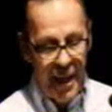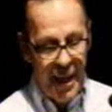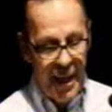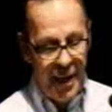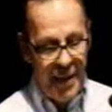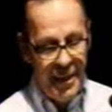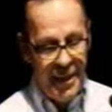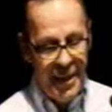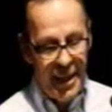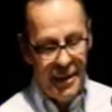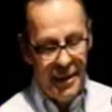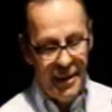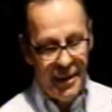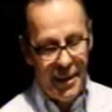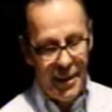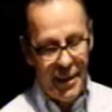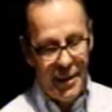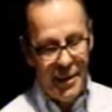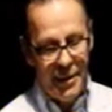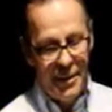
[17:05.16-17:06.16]
and
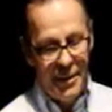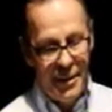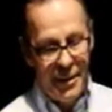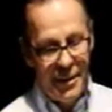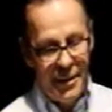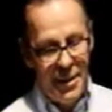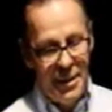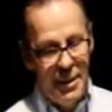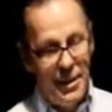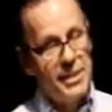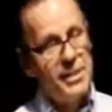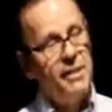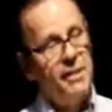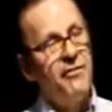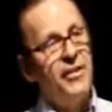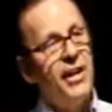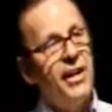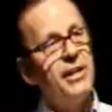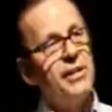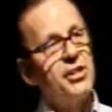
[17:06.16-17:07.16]
that this
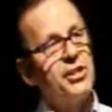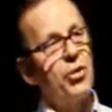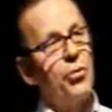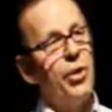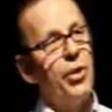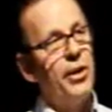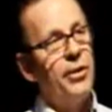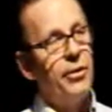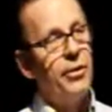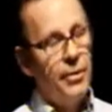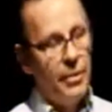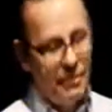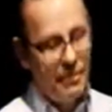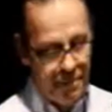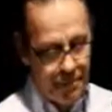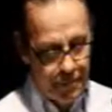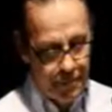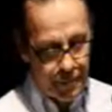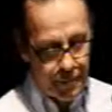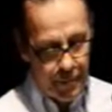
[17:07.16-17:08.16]
effect is
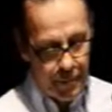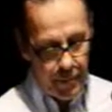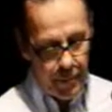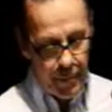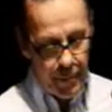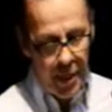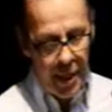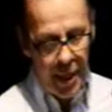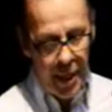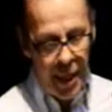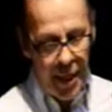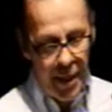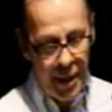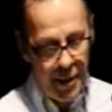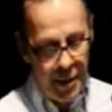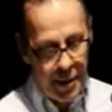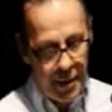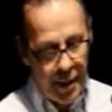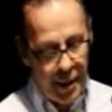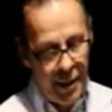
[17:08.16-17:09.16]
greater
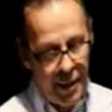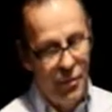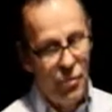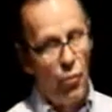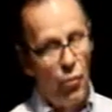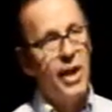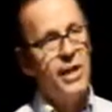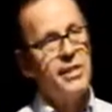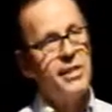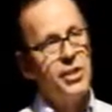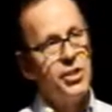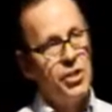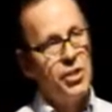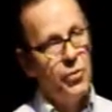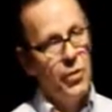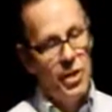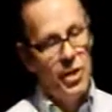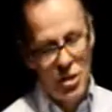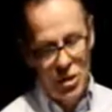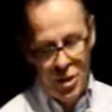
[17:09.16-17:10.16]
in the dry
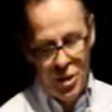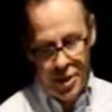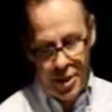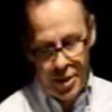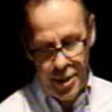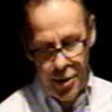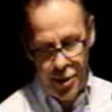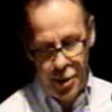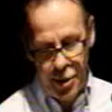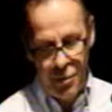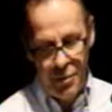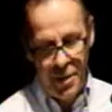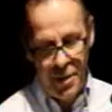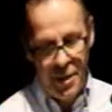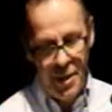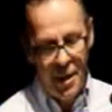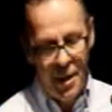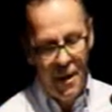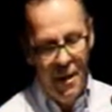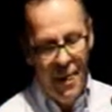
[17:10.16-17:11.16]
situation than in
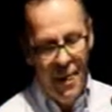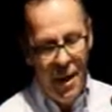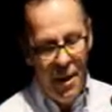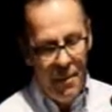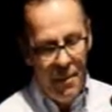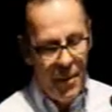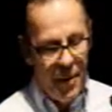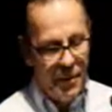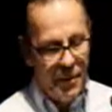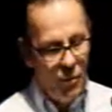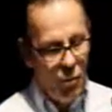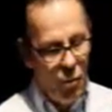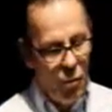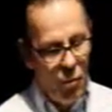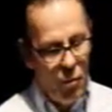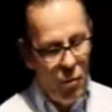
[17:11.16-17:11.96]
humid. But